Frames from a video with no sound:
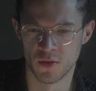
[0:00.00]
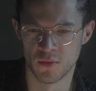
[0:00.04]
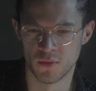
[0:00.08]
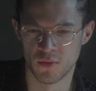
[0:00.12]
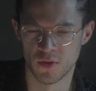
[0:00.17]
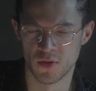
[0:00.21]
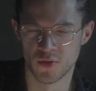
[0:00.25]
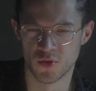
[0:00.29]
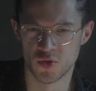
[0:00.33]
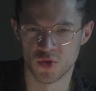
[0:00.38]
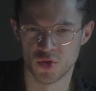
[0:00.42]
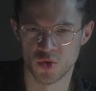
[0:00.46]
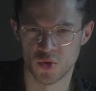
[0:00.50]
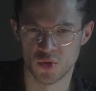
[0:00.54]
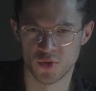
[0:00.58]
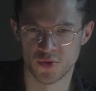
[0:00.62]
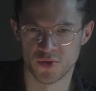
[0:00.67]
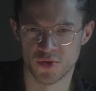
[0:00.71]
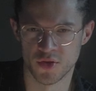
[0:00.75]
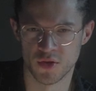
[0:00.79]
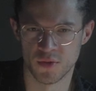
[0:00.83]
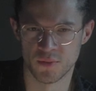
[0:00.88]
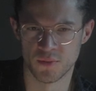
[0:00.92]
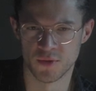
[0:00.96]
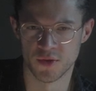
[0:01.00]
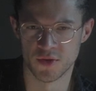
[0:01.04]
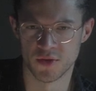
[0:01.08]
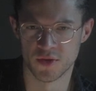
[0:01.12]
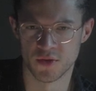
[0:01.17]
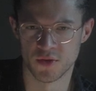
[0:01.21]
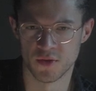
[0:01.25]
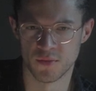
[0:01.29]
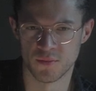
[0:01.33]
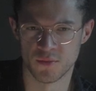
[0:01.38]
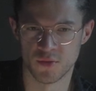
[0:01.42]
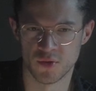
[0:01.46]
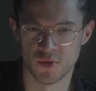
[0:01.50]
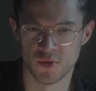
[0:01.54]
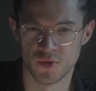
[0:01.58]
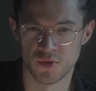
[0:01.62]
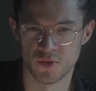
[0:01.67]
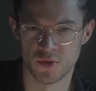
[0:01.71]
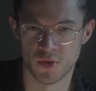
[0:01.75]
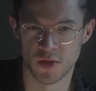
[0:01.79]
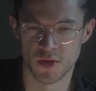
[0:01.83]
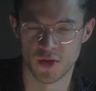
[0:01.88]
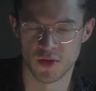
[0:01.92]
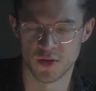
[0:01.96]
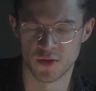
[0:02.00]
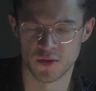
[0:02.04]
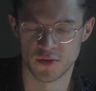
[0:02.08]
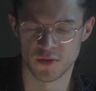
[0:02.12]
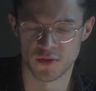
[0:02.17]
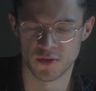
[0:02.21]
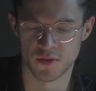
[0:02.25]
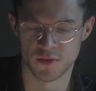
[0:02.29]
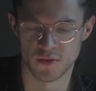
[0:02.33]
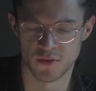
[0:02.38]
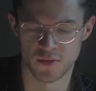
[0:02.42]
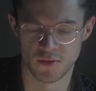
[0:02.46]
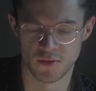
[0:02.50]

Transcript: or in the short term, it's number 2, I guess,